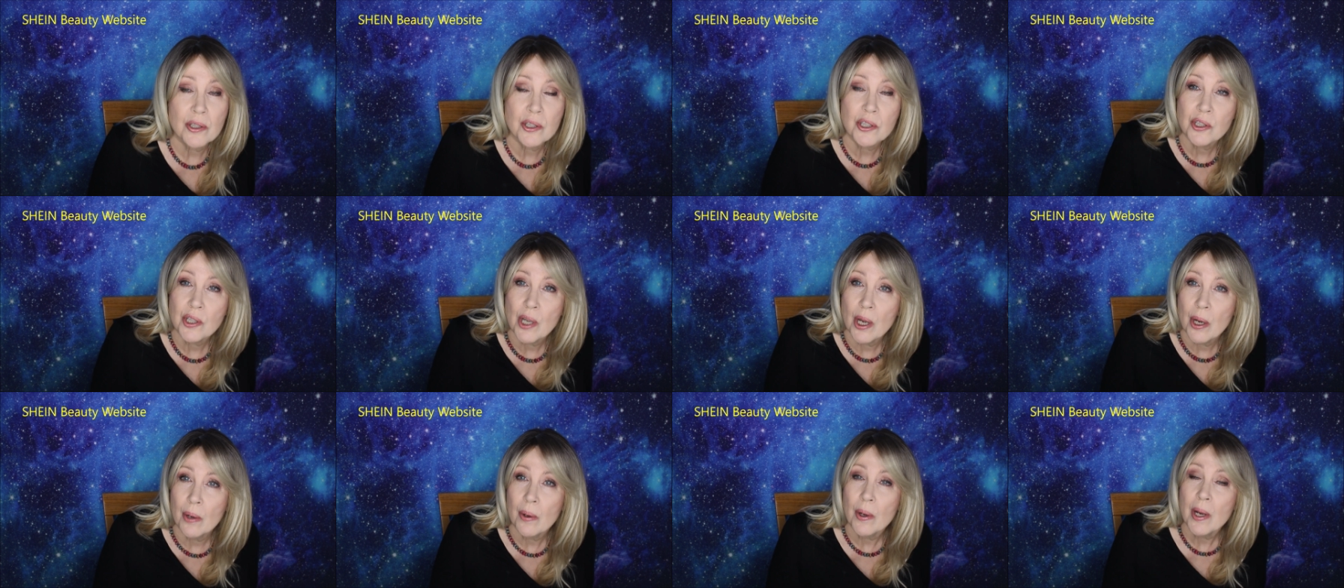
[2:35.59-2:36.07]

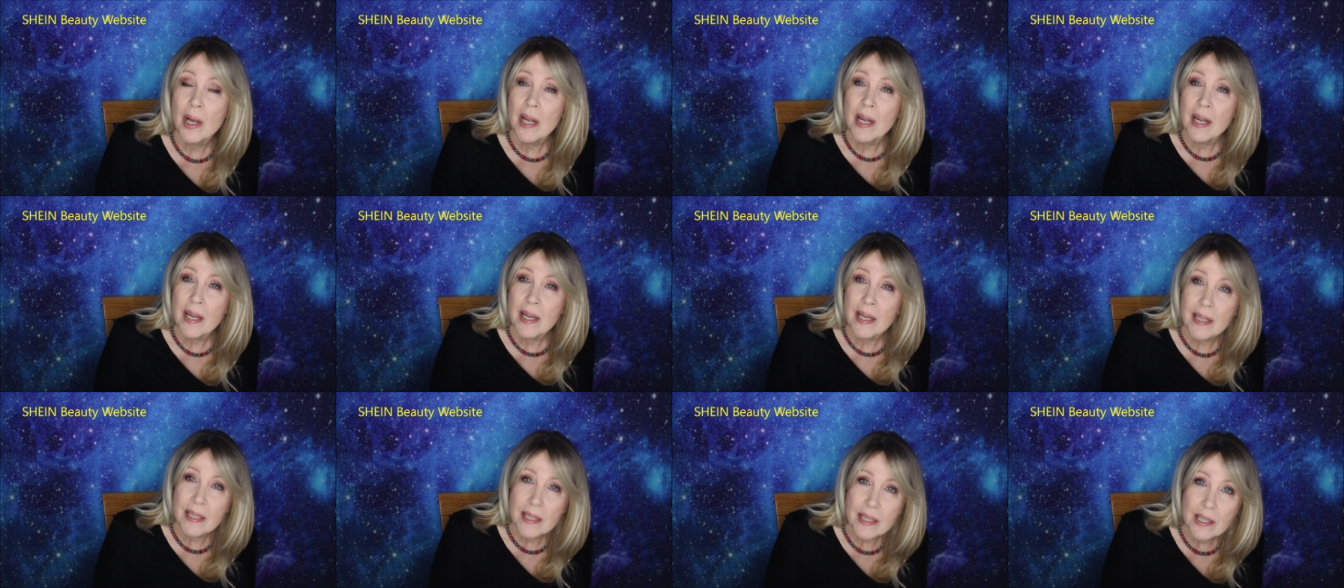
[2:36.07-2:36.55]
So
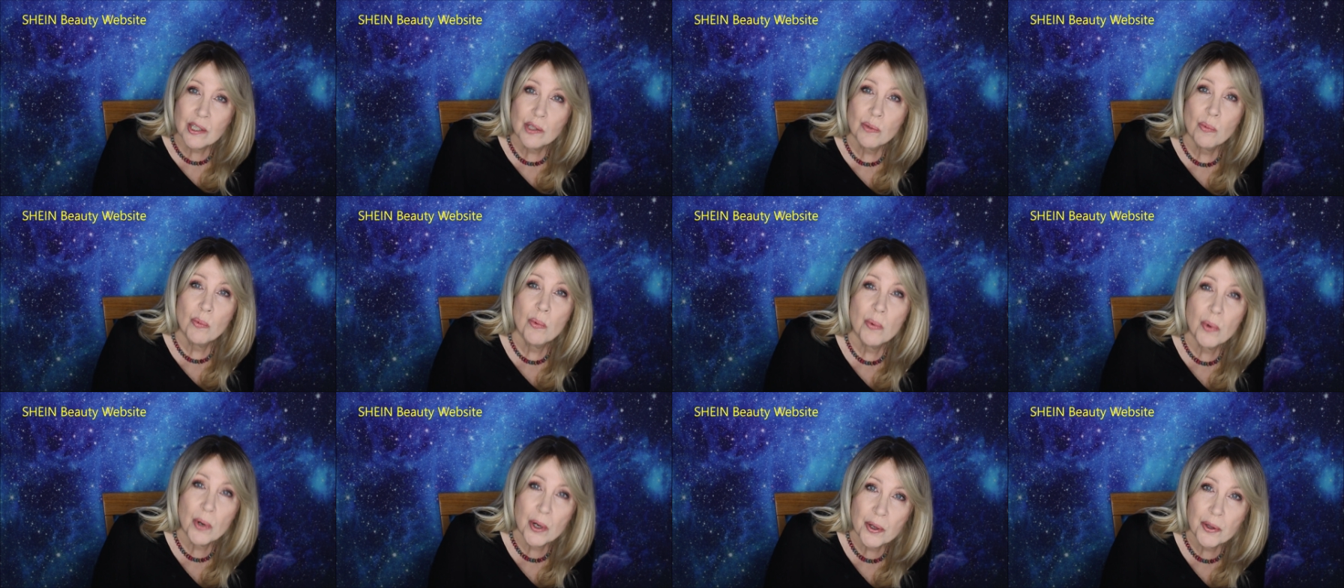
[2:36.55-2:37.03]
it is
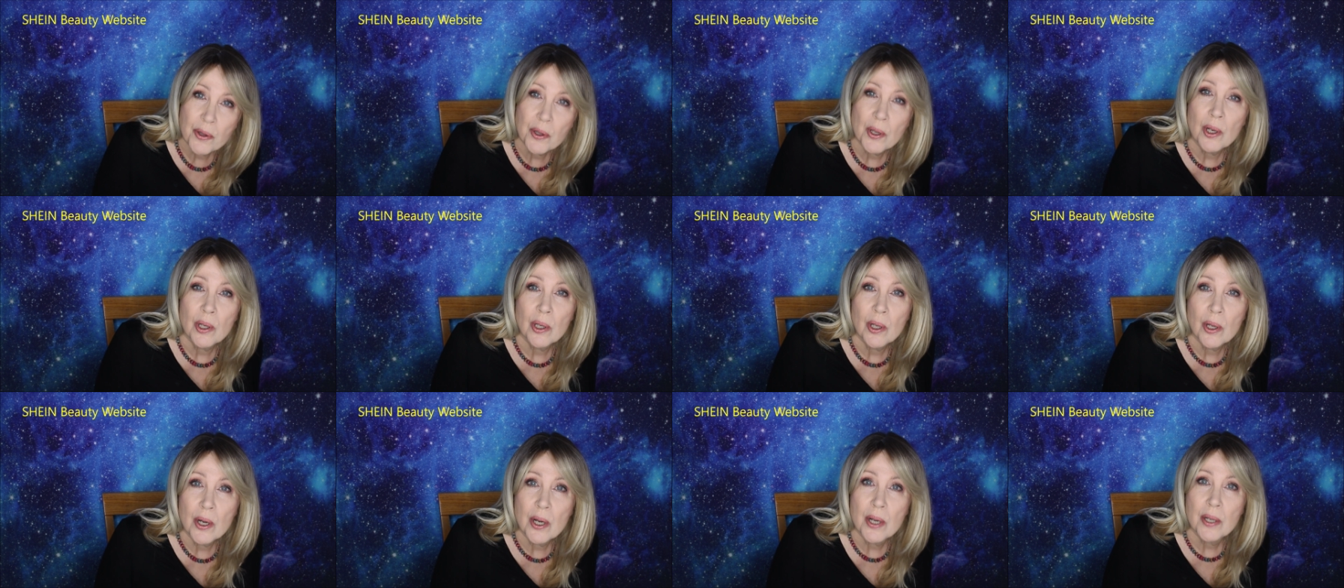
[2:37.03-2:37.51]
worth a
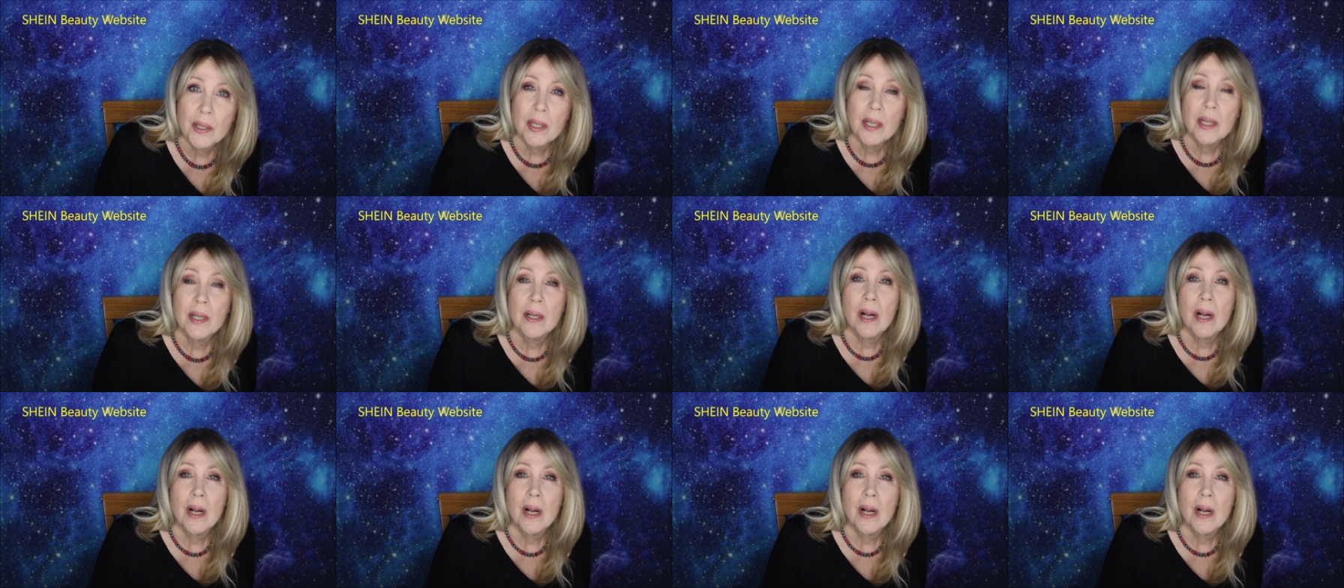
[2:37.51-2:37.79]
look.